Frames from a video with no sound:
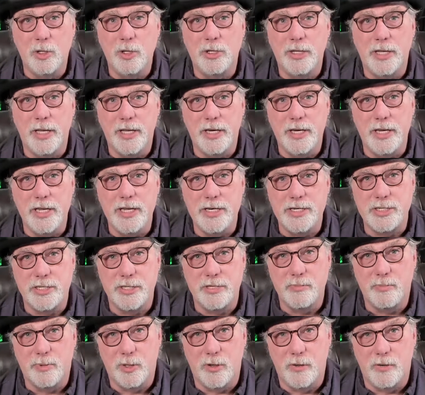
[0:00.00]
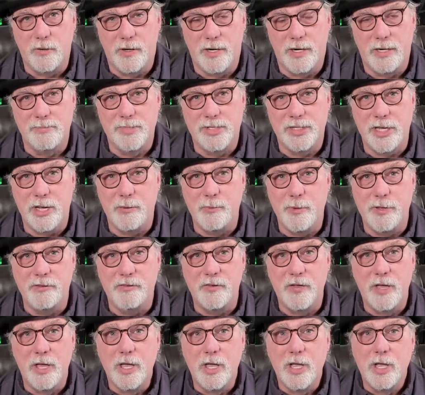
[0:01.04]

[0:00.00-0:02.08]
look at each of the programs that we've